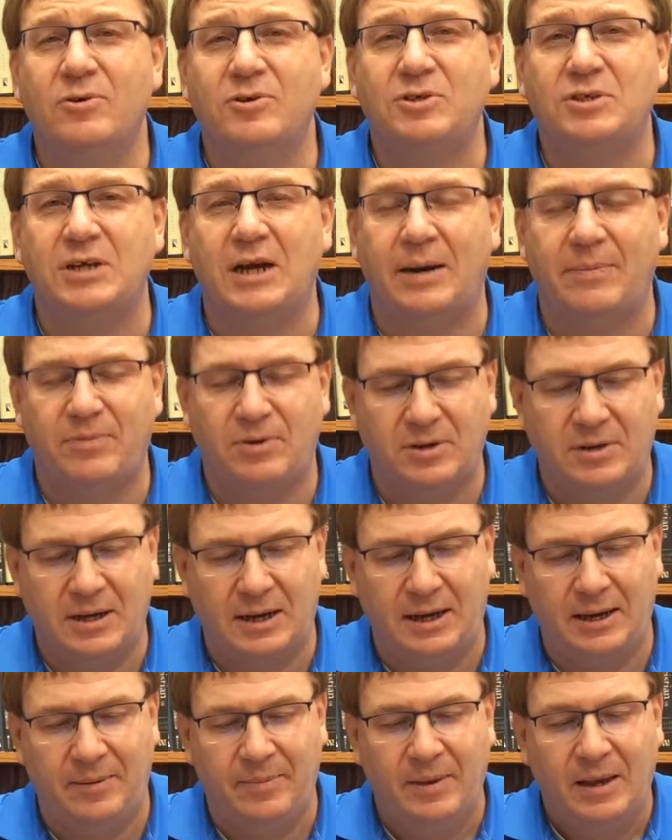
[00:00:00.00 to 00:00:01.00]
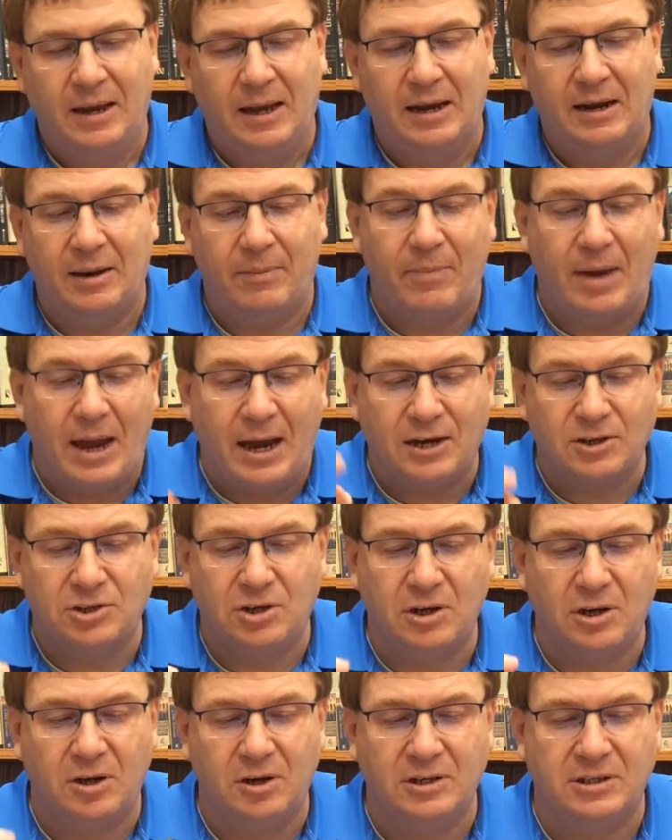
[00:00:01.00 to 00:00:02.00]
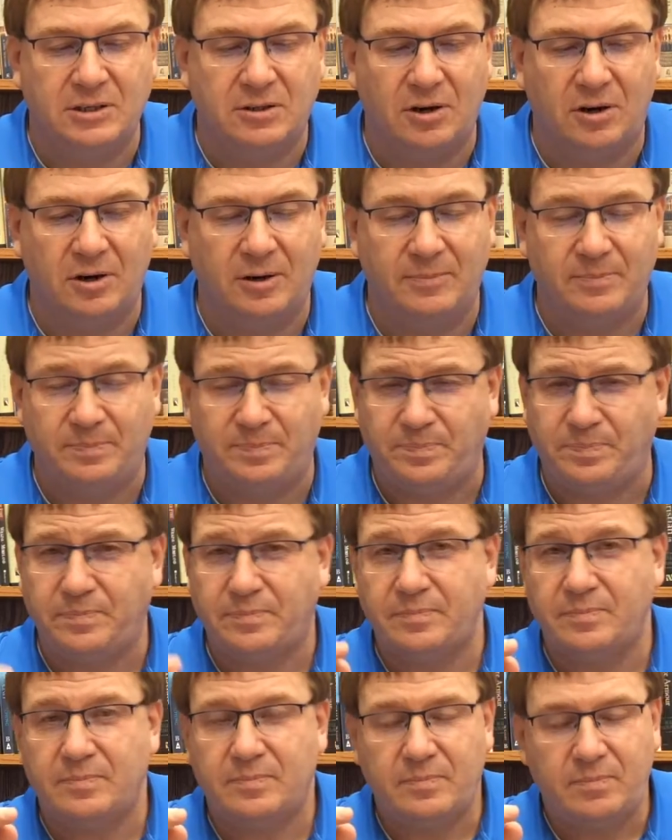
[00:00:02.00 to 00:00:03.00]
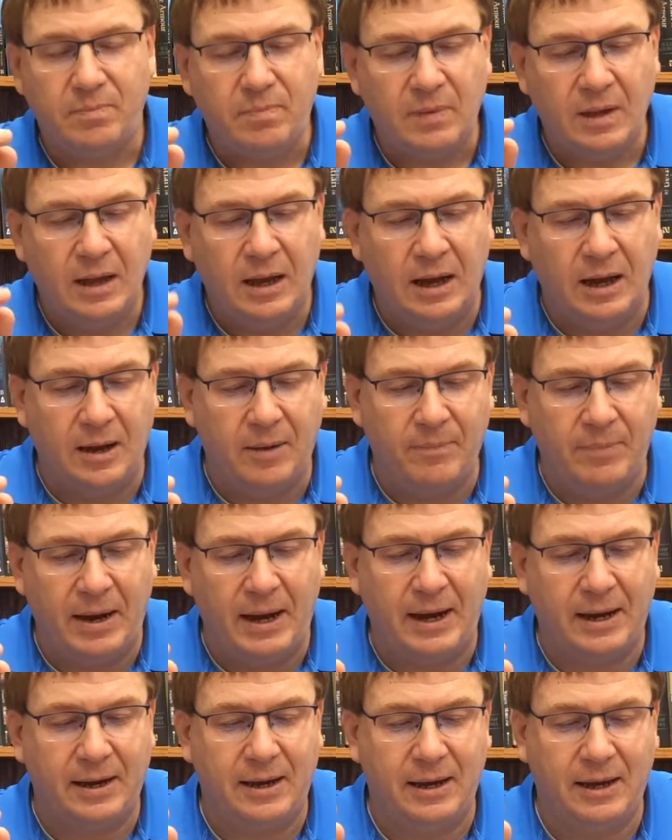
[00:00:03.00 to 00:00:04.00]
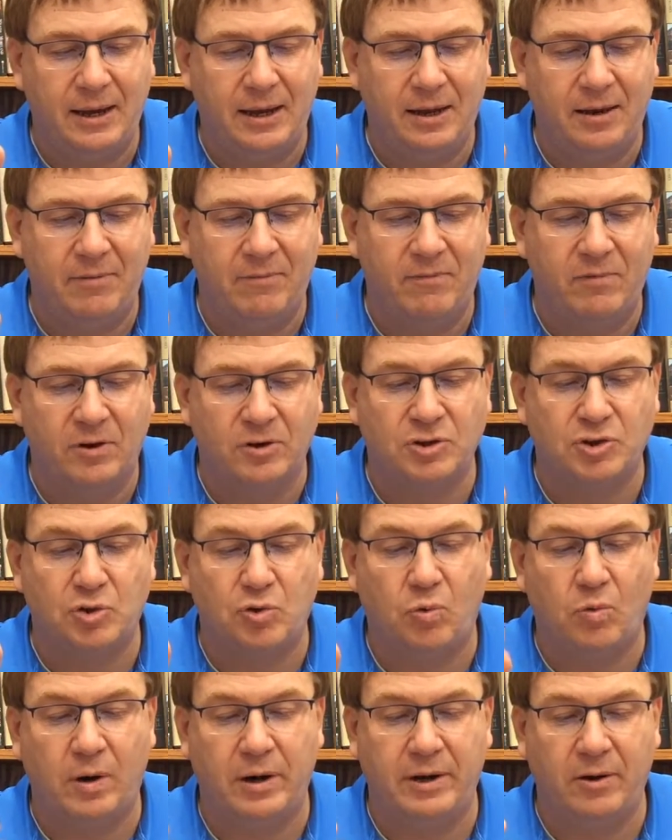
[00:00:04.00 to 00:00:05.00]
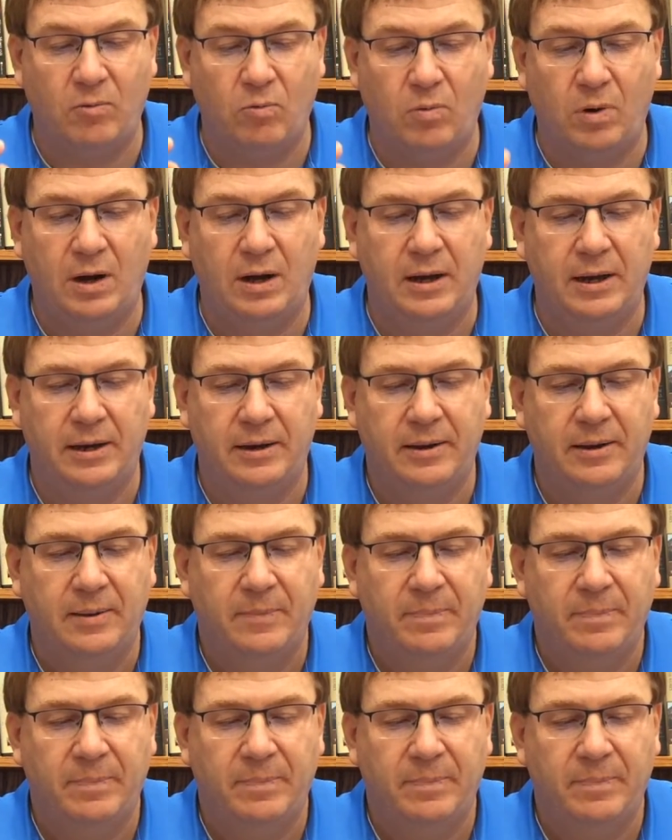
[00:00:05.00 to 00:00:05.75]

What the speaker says: chapter 10, and I'm actually going to start back in verse 21.